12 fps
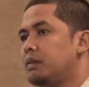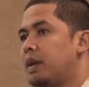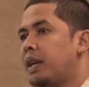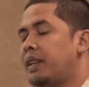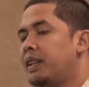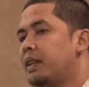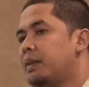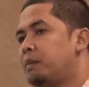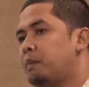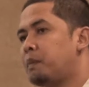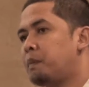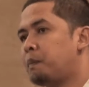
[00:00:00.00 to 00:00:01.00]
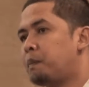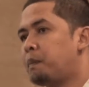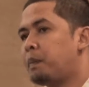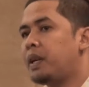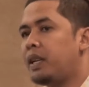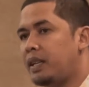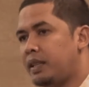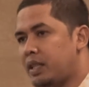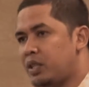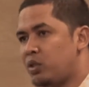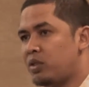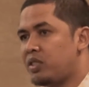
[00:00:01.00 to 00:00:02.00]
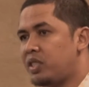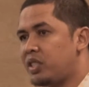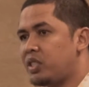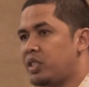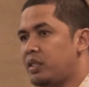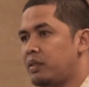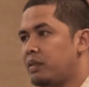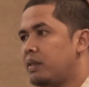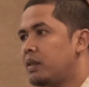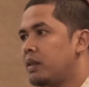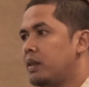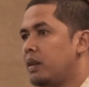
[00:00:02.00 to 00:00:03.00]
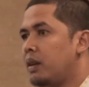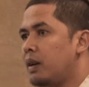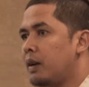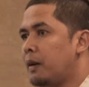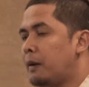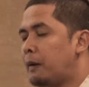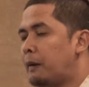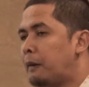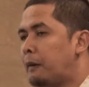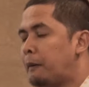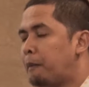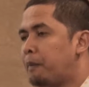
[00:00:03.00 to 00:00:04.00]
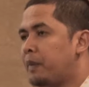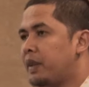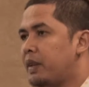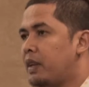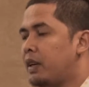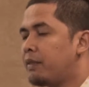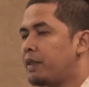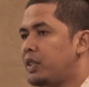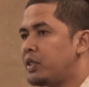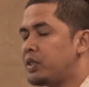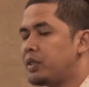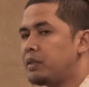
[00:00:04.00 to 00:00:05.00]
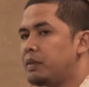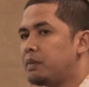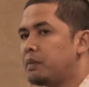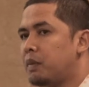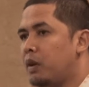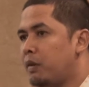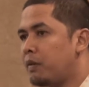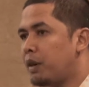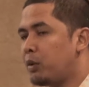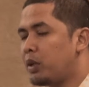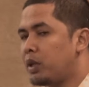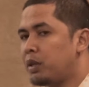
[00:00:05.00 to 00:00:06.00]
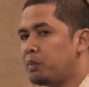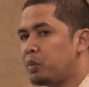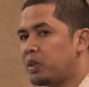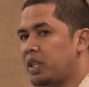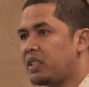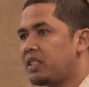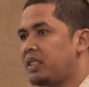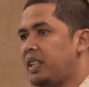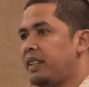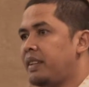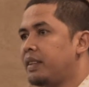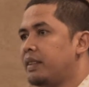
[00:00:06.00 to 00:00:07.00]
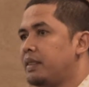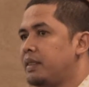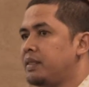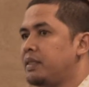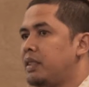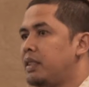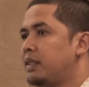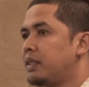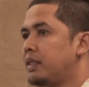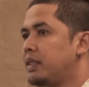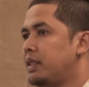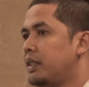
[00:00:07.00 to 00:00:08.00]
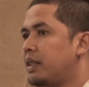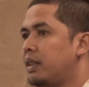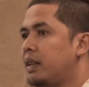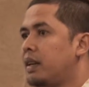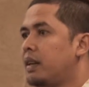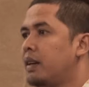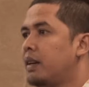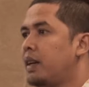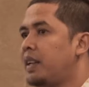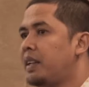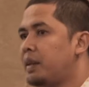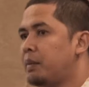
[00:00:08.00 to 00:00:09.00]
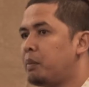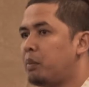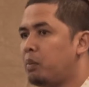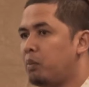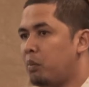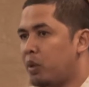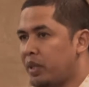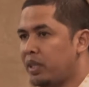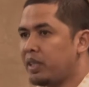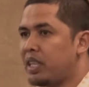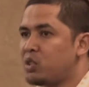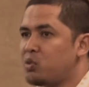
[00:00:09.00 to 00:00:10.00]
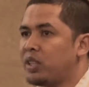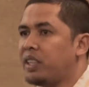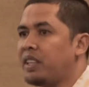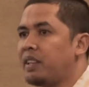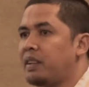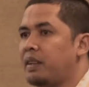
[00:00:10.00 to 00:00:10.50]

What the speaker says: under PERHILITAN jurisdiction, the coverage of our protected area is not at the border. That's one thing.